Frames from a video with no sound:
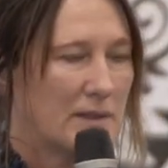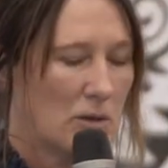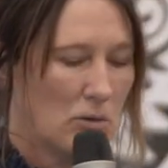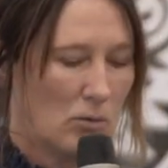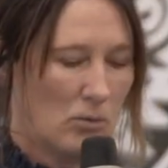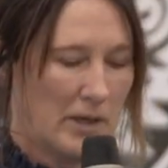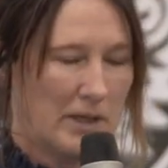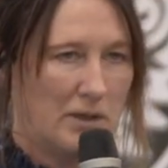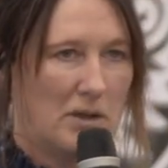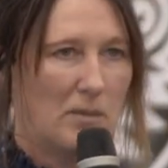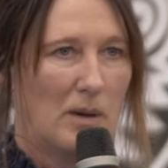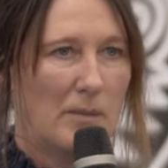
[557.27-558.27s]
school in
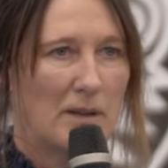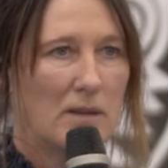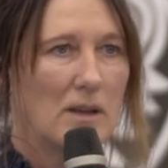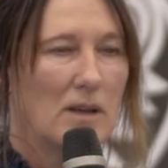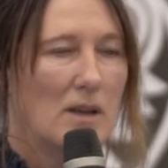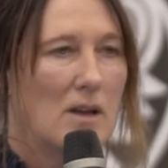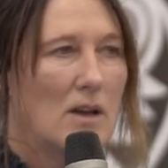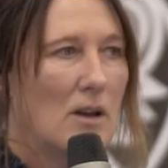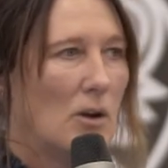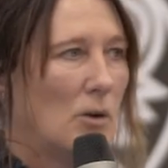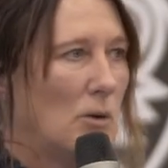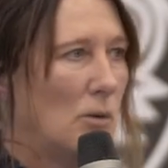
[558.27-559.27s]
New Plymouth
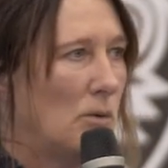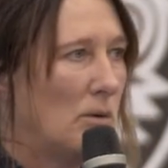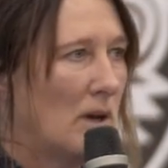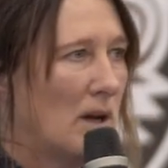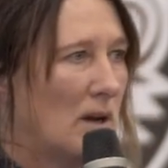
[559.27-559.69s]
who